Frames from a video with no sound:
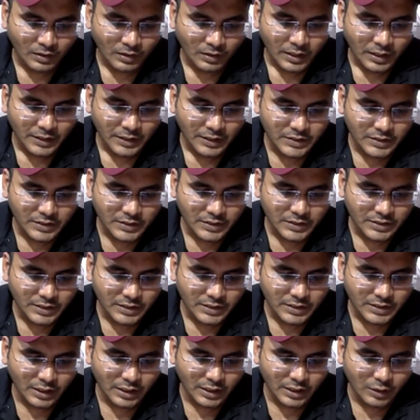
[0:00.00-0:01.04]
Next
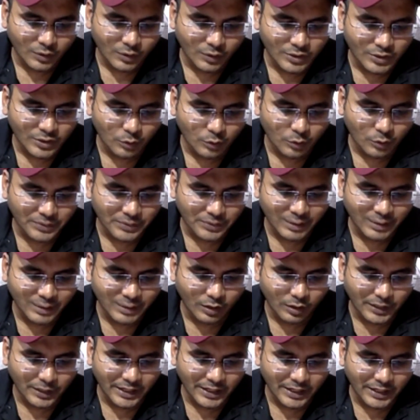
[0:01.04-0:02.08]
is what's your opinion about
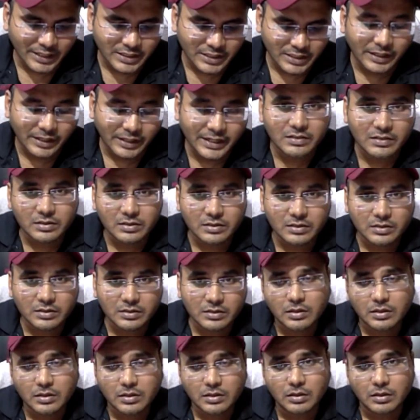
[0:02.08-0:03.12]
packaging materials
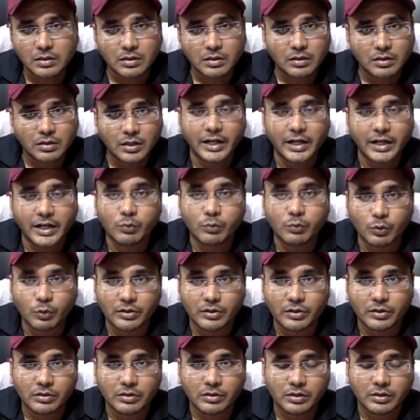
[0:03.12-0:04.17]
becoming food
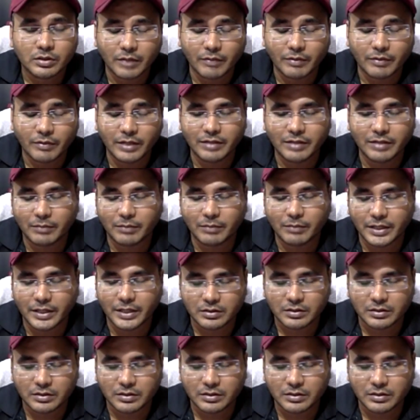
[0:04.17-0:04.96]
available in the market?